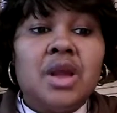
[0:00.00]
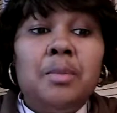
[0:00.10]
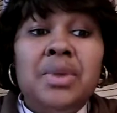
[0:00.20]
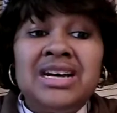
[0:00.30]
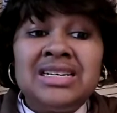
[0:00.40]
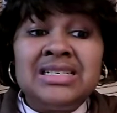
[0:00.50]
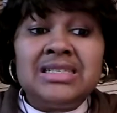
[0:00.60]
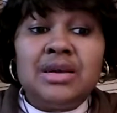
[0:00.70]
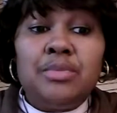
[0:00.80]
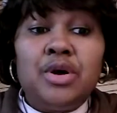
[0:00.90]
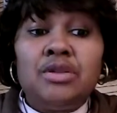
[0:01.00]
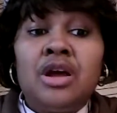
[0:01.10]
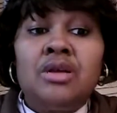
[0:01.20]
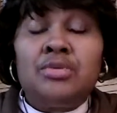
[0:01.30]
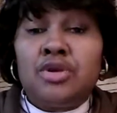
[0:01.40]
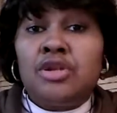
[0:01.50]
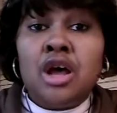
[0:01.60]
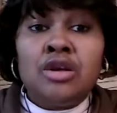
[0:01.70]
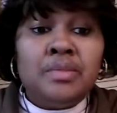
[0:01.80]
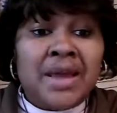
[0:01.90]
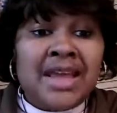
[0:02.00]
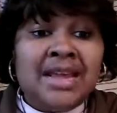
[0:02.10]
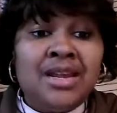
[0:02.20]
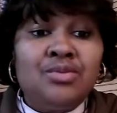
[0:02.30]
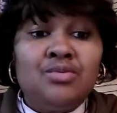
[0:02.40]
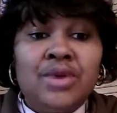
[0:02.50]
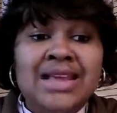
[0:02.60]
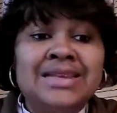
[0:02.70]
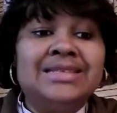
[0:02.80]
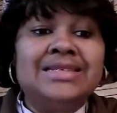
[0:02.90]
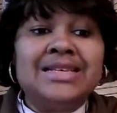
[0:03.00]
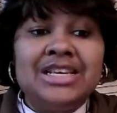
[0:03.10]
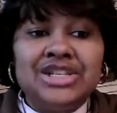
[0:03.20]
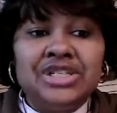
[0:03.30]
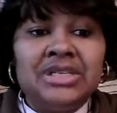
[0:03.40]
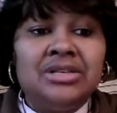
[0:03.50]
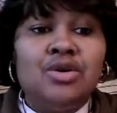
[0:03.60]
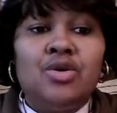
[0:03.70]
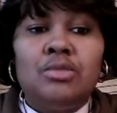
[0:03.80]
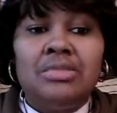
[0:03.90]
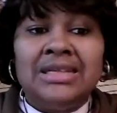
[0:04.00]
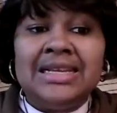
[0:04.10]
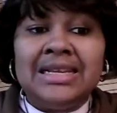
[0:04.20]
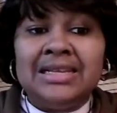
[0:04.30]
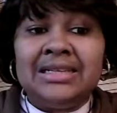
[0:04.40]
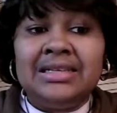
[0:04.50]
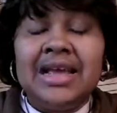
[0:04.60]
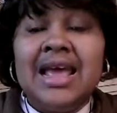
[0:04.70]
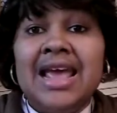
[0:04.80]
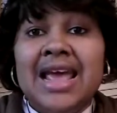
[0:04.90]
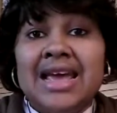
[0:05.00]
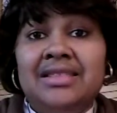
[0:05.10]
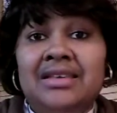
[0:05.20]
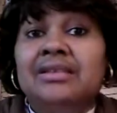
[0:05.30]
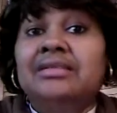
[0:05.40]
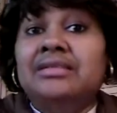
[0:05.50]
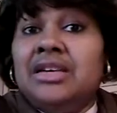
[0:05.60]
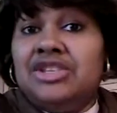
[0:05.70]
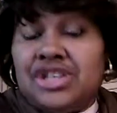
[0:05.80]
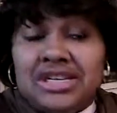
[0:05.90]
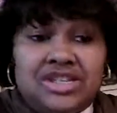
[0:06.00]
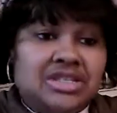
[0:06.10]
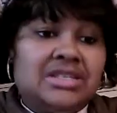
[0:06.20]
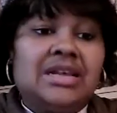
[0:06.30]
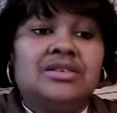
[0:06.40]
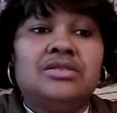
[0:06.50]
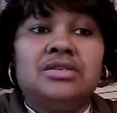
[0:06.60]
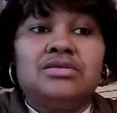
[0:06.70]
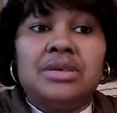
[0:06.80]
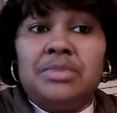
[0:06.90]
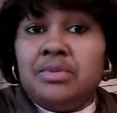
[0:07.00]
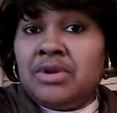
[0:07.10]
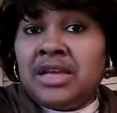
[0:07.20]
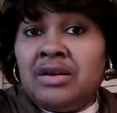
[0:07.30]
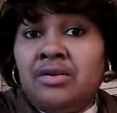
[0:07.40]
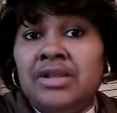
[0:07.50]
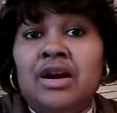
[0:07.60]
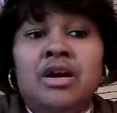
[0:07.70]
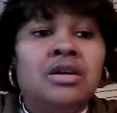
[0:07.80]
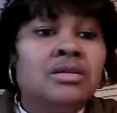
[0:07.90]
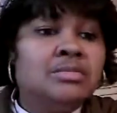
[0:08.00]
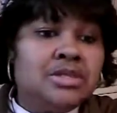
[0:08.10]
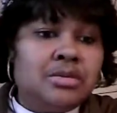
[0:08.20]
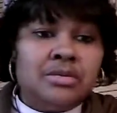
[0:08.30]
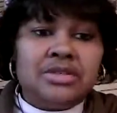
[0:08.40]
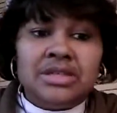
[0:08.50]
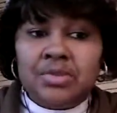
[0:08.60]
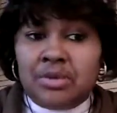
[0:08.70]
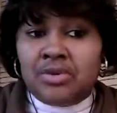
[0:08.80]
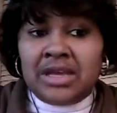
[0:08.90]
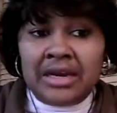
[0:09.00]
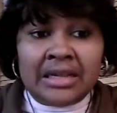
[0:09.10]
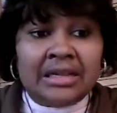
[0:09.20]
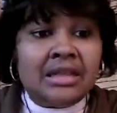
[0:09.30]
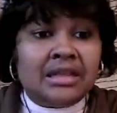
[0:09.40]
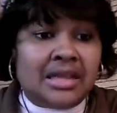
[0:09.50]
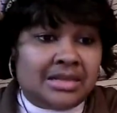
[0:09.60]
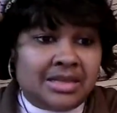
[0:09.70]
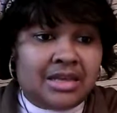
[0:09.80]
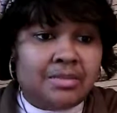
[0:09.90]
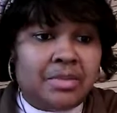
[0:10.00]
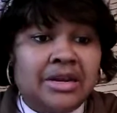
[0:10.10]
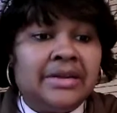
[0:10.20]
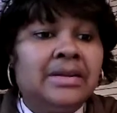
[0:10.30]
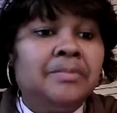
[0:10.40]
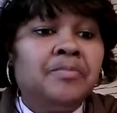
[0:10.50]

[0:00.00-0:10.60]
Pus, prolonged pain, redness, itching, or bleeding at the injection site. So some people get it on their arms, so some people get it in like the hip area.